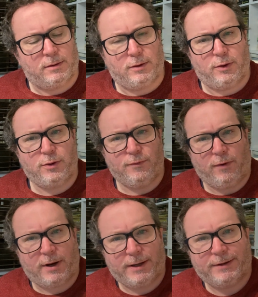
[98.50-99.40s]
who
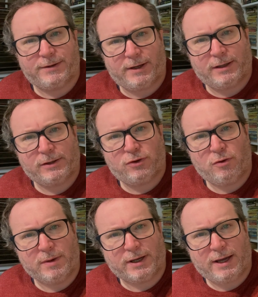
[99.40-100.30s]
rides an
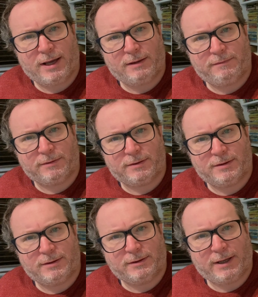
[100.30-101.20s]
atomic elephant
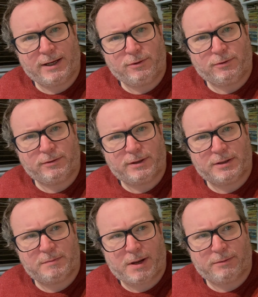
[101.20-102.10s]
dare not
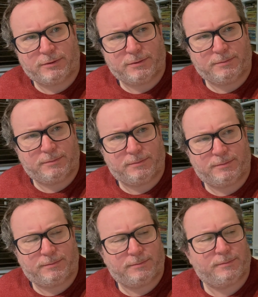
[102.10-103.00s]
dismount.
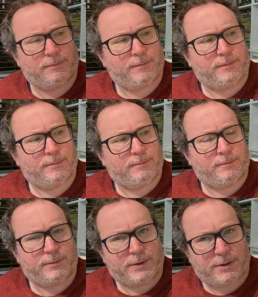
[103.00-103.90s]

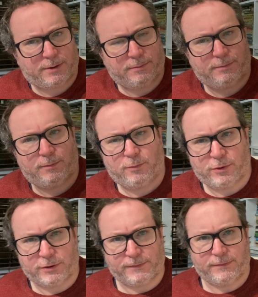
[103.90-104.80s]
So,
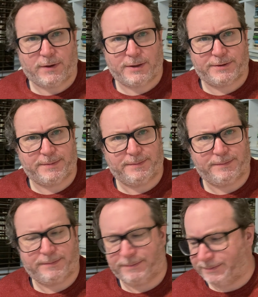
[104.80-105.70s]
words of advice.
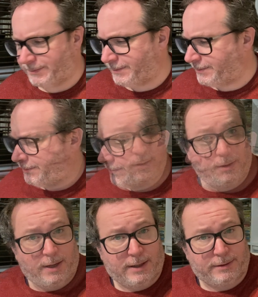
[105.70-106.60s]

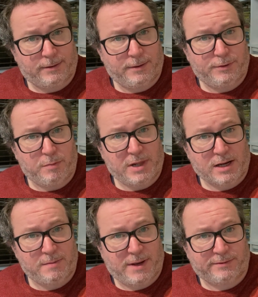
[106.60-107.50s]
And The Black
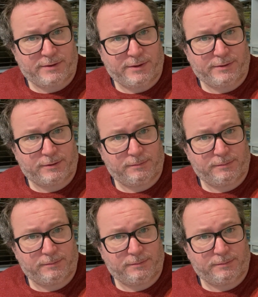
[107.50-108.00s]
Mountains.